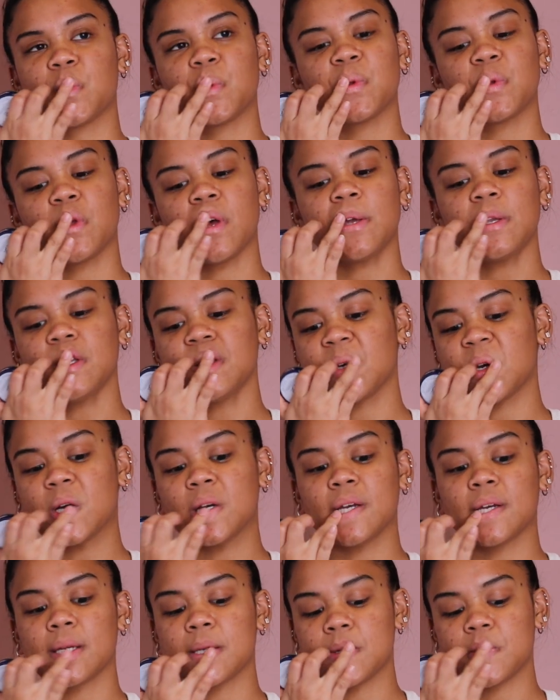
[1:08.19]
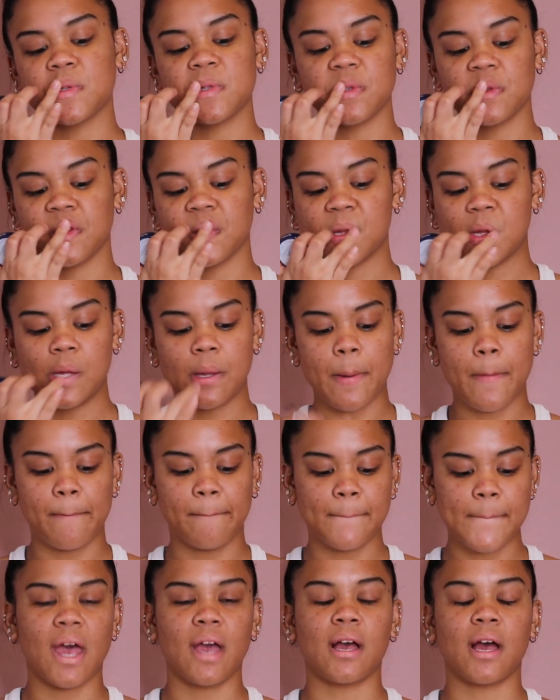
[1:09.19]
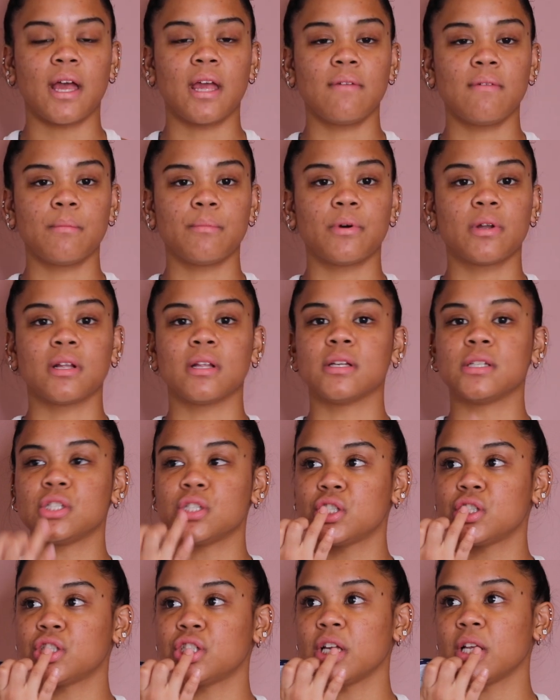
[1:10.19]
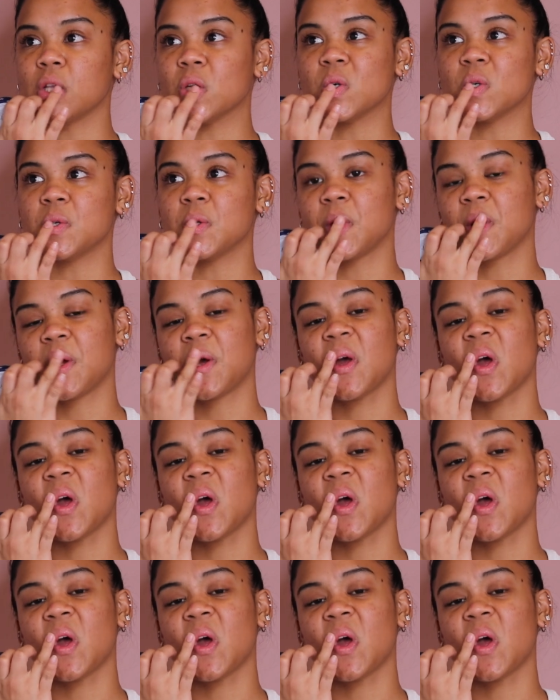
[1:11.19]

So I just go ahead and, heck, I even put a shitload.